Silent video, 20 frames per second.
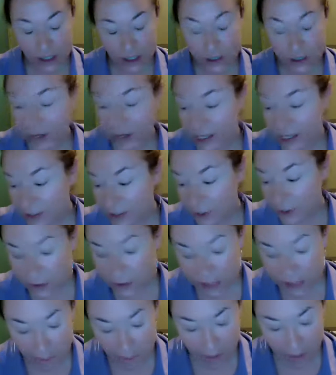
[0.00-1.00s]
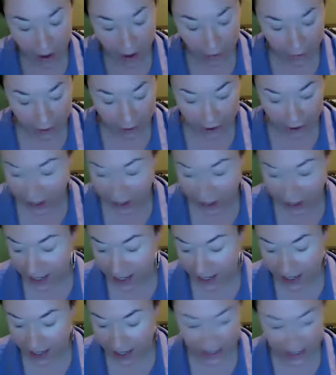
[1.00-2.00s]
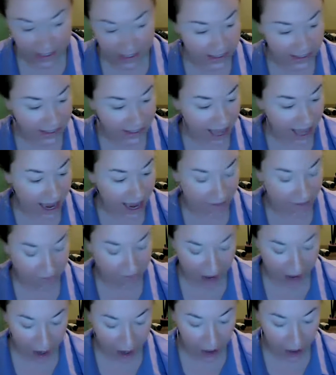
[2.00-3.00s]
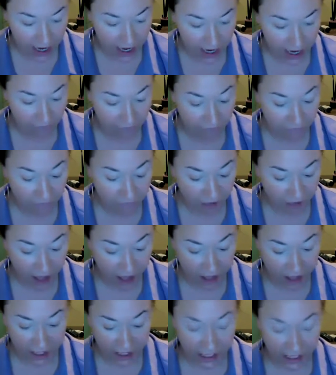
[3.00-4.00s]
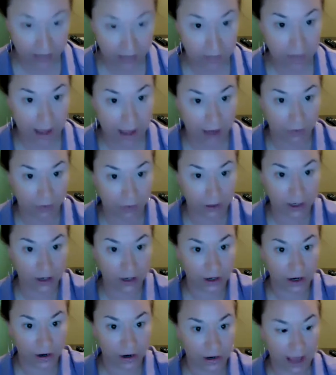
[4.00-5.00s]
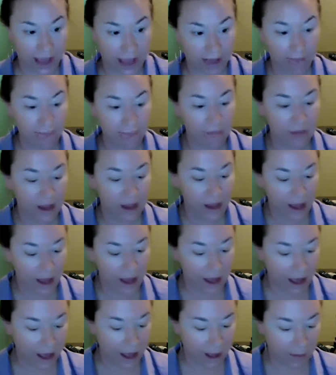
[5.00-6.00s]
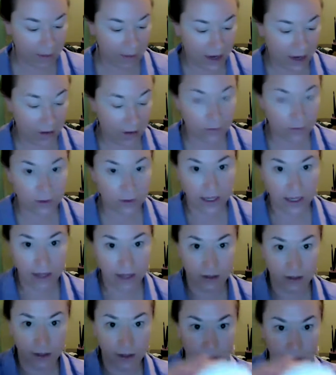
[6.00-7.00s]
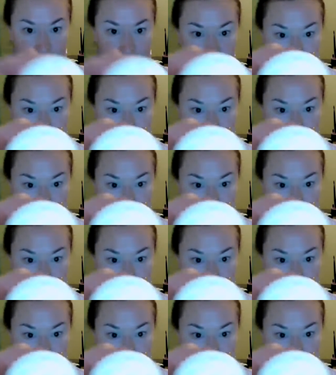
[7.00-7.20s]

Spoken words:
translucent powder is a very fine powder. Okay. It comes with like a little